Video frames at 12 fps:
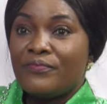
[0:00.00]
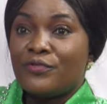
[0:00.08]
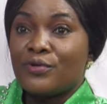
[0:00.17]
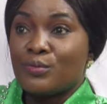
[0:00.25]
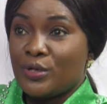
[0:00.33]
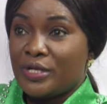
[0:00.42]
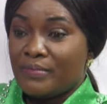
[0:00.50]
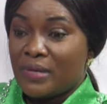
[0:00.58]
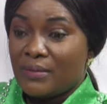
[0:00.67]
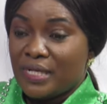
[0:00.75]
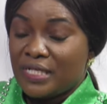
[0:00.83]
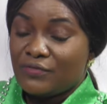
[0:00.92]
for from
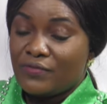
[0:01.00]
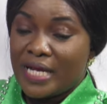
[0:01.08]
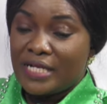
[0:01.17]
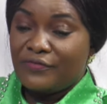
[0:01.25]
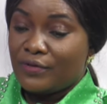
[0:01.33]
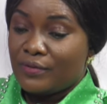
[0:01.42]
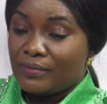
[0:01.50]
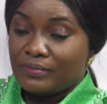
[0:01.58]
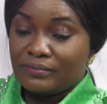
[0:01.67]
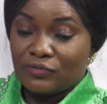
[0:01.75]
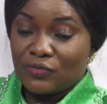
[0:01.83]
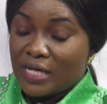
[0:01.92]
Ohemaa Mercy right from
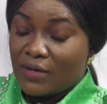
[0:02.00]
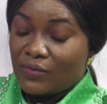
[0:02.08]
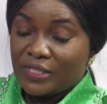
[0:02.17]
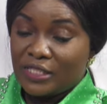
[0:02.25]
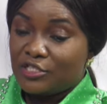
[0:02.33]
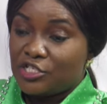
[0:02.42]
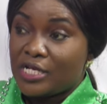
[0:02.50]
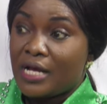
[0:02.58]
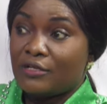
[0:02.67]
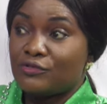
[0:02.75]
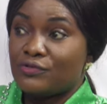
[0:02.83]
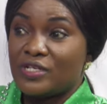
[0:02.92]
when I was a
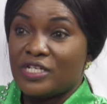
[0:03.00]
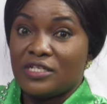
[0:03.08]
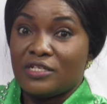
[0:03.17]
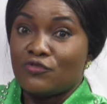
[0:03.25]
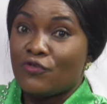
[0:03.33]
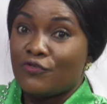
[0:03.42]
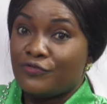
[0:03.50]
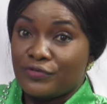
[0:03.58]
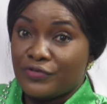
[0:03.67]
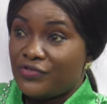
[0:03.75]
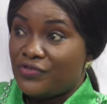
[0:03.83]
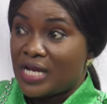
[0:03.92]
child, growing in
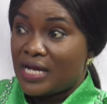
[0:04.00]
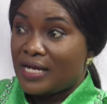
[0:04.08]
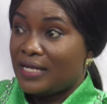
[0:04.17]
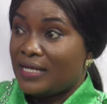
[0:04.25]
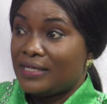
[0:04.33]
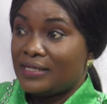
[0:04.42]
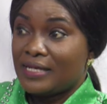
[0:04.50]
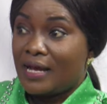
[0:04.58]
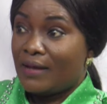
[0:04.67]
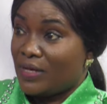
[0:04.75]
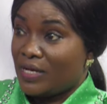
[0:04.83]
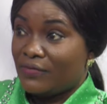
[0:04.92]
Koforidua and
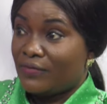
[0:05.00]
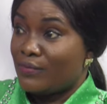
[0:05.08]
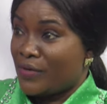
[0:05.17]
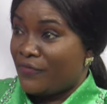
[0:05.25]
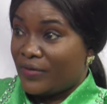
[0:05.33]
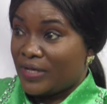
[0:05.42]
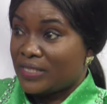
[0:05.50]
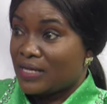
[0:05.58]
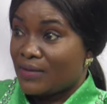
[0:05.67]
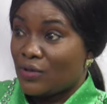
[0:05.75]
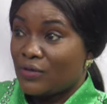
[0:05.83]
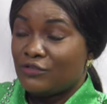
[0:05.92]
coming out with my first
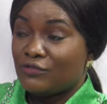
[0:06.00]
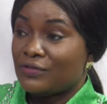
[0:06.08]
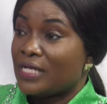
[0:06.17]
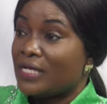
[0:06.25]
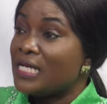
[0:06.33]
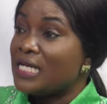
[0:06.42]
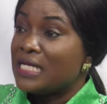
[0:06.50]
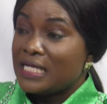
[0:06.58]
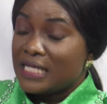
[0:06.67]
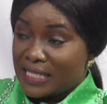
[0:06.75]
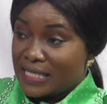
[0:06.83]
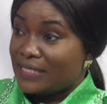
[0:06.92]
album into the
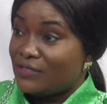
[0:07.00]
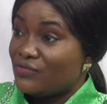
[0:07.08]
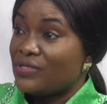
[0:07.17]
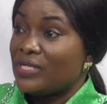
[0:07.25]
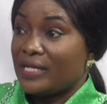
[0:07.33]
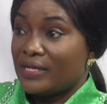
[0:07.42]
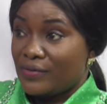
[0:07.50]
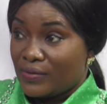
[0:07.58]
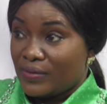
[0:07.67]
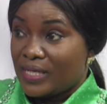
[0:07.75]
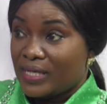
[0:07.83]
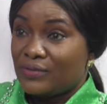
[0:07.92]
industry and
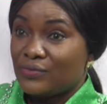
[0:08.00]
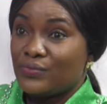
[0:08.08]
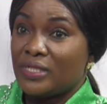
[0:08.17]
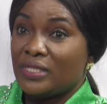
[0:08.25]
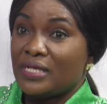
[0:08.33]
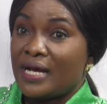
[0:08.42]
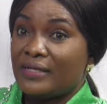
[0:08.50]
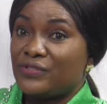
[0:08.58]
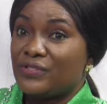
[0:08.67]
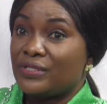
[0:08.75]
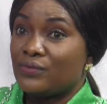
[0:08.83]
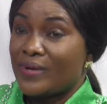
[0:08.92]
all that. We
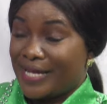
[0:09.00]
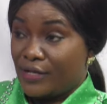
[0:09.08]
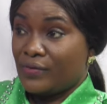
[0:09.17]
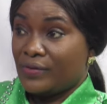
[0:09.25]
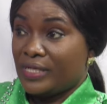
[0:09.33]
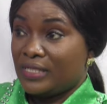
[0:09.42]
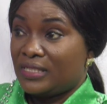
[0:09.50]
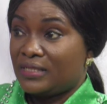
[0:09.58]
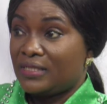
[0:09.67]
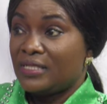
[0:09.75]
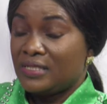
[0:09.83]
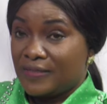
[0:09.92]
actually working on it
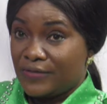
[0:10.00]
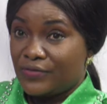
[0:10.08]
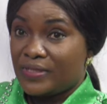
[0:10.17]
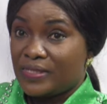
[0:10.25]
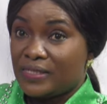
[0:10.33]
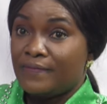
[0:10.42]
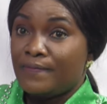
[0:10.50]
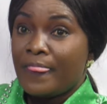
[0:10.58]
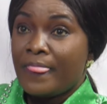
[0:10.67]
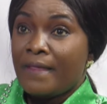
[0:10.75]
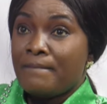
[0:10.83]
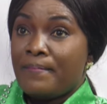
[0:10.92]
seriously.
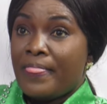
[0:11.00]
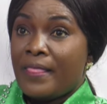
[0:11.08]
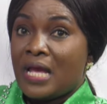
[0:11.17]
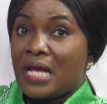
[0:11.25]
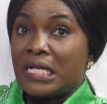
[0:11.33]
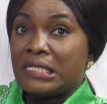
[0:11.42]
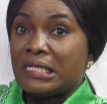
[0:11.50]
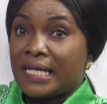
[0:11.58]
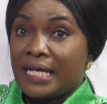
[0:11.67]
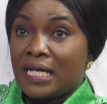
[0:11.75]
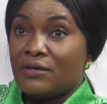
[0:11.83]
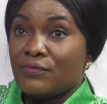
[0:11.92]
And
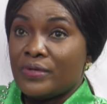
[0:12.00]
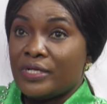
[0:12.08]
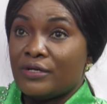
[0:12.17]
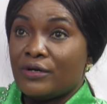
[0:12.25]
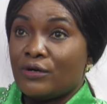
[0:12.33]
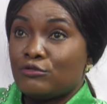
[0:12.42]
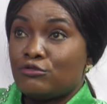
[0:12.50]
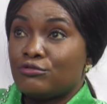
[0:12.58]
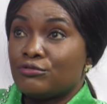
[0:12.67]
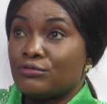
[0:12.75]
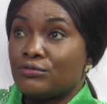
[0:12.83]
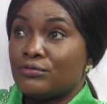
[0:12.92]
then we
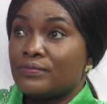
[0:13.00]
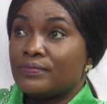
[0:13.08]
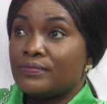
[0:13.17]
also